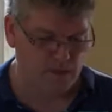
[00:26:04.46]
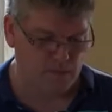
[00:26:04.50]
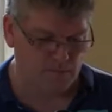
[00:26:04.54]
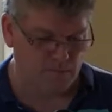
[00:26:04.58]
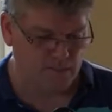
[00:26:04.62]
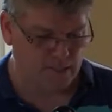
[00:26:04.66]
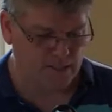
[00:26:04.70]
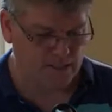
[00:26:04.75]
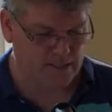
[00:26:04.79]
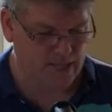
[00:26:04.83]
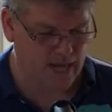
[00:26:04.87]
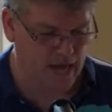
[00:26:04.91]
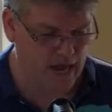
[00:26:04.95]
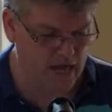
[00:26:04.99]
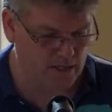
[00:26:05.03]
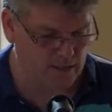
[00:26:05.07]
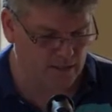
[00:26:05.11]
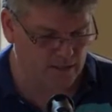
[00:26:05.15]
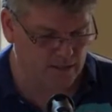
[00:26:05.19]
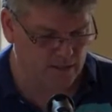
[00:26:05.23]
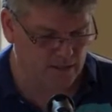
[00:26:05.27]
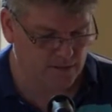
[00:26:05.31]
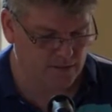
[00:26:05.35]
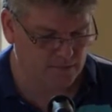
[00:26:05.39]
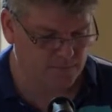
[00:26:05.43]

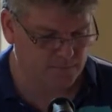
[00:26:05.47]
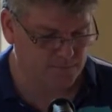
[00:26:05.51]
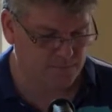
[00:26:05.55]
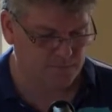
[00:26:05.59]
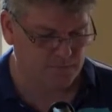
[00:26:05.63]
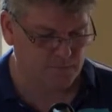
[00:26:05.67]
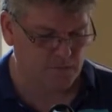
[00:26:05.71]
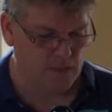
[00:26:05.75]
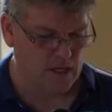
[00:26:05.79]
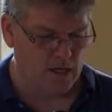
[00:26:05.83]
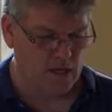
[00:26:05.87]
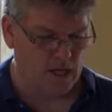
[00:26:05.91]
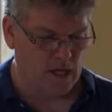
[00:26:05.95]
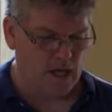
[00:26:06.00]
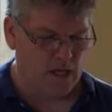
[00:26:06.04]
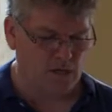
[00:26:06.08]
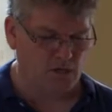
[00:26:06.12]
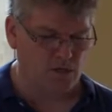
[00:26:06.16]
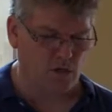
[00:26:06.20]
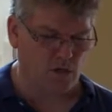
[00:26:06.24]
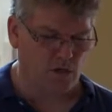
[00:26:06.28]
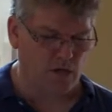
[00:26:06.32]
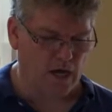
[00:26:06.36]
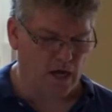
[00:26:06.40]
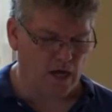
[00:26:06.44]
mentality. And
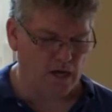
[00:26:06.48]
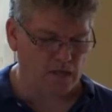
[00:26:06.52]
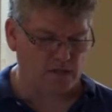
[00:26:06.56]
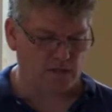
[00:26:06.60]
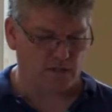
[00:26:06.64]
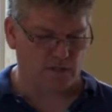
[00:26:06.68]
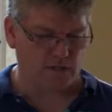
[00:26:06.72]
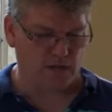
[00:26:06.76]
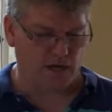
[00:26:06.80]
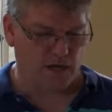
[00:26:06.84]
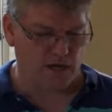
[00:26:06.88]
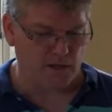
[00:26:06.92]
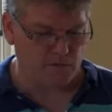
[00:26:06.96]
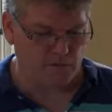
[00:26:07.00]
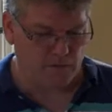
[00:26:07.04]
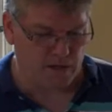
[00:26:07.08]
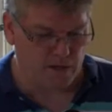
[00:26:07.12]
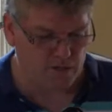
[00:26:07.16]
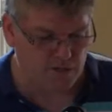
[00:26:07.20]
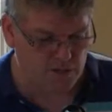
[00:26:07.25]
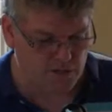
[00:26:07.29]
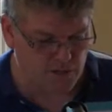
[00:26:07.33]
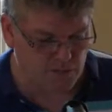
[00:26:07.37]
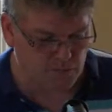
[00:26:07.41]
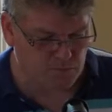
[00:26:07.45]
so God designed
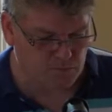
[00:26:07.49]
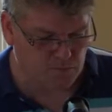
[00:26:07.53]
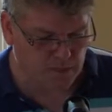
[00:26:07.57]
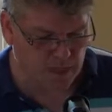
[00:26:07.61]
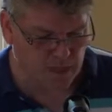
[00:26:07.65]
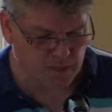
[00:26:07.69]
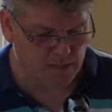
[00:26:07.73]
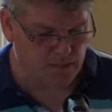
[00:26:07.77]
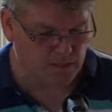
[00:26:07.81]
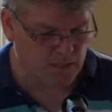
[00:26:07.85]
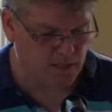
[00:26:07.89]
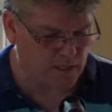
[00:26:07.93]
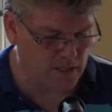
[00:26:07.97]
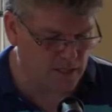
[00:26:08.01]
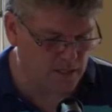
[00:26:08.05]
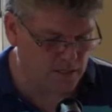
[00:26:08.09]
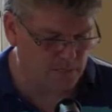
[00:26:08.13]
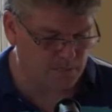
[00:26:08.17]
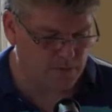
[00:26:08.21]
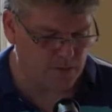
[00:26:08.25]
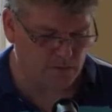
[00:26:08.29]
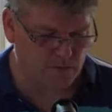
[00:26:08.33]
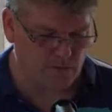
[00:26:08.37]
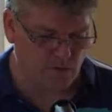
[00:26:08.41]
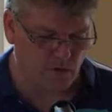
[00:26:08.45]
marriage. He blessed it. He
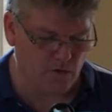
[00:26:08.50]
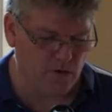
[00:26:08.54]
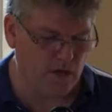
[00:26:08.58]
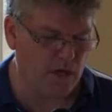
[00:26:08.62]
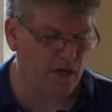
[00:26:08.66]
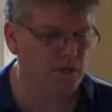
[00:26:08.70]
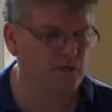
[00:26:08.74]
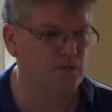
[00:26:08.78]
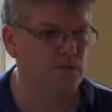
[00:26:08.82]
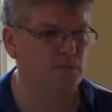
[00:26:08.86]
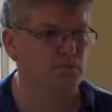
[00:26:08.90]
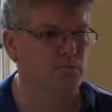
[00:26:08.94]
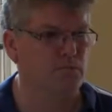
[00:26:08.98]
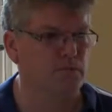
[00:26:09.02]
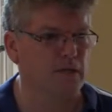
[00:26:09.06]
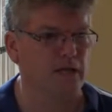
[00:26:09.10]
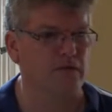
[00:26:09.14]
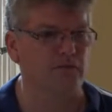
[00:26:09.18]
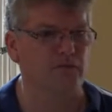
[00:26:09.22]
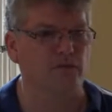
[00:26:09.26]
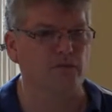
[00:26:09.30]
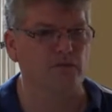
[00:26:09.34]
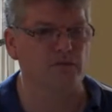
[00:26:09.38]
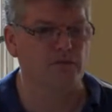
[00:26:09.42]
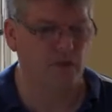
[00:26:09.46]
built all kinds of
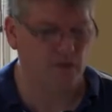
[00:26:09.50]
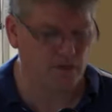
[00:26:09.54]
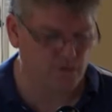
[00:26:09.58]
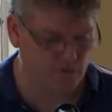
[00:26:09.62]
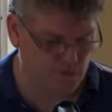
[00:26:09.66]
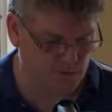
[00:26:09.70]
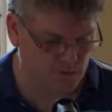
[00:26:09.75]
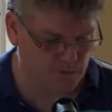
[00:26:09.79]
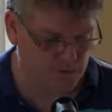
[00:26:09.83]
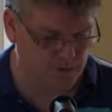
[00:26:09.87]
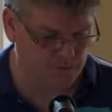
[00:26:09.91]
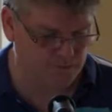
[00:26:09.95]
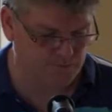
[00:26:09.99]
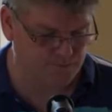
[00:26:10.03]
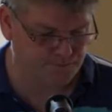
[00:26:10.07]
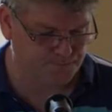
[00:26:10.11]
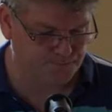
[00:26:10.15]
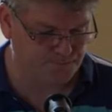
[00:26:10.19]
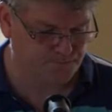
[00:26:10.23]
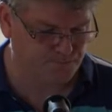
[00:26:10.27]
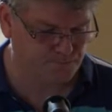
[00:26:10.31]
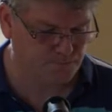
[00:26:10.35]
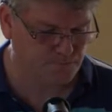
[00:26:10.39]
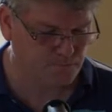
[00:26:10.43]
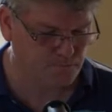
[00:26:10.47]
blessings into it.
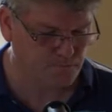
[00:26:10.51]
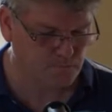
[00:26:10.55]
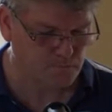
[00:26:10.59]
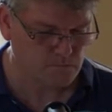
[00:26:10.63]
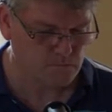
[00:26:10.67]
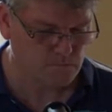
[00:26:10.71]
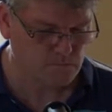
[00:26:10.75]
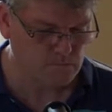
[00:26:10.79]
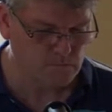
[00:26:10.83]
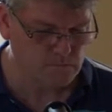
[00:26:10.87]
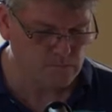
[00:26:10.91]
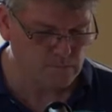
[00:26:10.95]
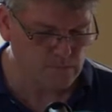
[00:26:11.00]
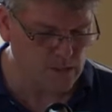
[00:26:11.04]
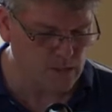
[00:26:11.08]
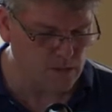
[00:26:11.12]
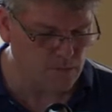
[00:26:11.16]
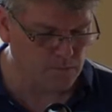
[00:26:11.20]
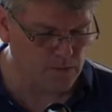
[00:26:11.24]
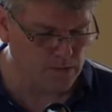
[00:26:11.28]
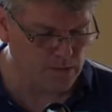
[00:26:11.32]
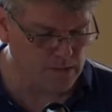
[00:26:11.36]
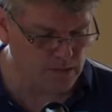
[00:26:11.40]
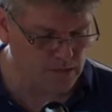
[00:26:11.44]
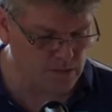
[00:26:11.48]

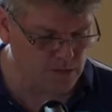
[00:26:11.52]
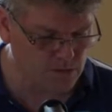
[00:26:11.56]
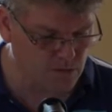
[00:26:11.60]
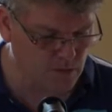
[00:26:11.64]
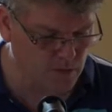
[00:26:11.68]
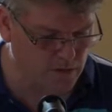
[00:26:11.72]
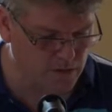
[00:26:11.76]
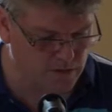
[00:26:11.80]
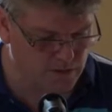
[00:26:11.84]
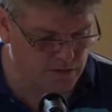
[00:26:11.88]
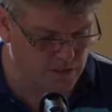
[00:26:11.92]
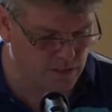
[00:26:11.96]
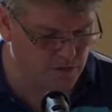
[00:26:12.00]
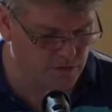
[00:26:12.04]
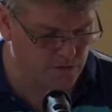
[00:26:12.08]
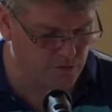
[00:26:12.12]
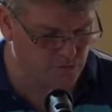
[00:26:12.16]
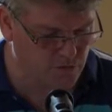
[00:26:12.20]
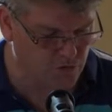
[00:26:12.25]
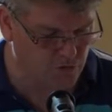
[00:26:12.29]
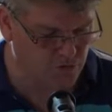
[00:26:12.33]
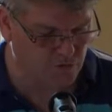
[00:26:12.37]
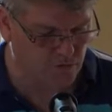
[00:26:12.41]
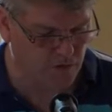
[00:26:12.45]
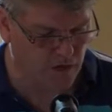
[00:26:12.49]
But this is what it says in
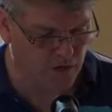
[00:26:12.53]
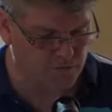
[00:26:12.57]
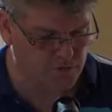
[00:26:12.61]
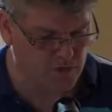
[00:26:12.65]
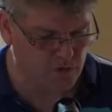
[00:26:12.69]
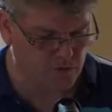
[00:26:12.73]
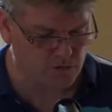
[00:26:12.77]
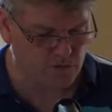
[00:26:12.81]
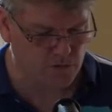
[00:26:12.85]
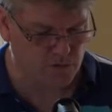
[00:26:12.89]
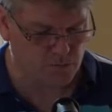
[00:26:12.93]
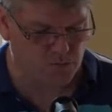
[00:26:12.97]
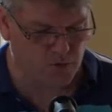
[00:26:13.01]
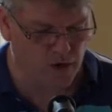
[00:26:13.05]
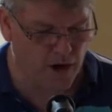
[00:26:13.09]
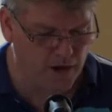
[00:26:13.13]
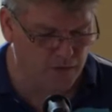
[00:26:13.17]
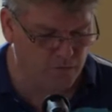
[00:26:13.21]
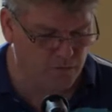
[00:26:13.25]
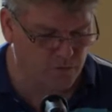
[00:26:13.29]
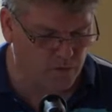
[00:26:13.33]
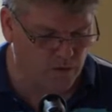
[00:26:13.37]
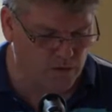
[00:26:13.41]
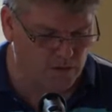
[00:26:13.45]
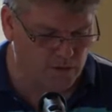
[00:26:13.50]
verse 5 Don't
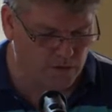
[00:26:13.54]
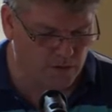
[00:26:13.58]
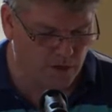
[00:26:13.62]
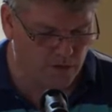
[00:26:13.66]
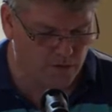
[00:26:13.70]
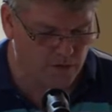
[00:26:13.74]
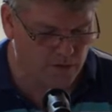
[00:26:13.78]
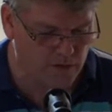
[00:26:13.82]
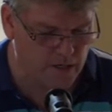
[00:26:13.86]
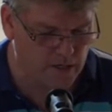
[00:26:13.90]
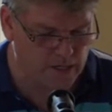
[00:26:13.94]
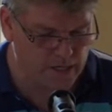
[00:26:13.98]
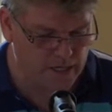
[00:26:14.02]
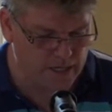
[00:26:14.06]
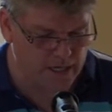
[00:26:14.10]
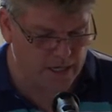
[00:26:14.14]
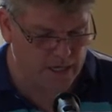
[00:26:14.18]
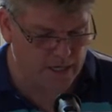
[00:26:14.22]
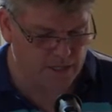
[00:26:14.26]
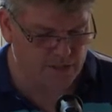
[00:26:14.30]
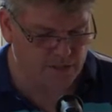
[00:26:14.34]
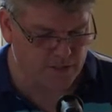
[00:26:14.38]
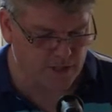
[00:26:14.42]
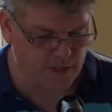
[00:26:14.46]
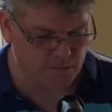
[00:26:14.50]
deprive one another
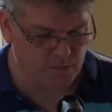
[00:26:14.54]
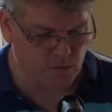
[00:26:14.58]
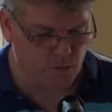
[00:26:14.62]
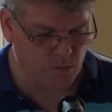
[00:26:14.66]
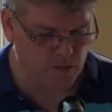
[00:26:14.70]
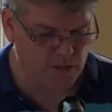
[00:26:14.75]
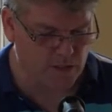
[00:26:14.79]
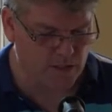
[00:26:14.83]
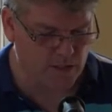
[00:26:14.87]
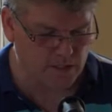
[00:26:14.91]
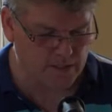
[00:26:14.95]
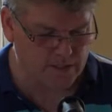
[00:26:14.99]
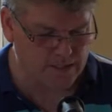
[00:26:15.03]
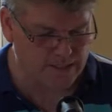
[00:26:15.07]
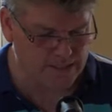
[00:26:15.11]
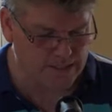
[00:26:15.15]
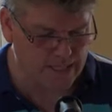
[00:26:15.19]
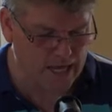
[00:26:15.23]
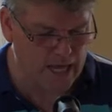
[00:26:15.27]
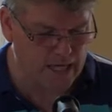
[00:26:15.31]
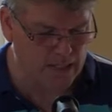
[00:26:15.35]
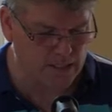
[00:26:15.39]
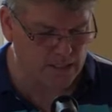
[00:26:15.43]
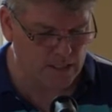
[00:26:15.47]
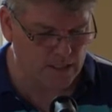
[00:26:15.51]
except with
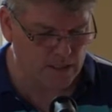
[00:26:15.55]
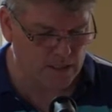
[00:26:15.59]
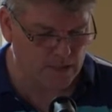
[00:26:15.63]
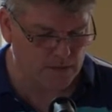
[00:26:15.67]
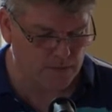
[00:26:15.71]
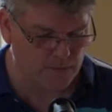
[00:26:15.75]
consent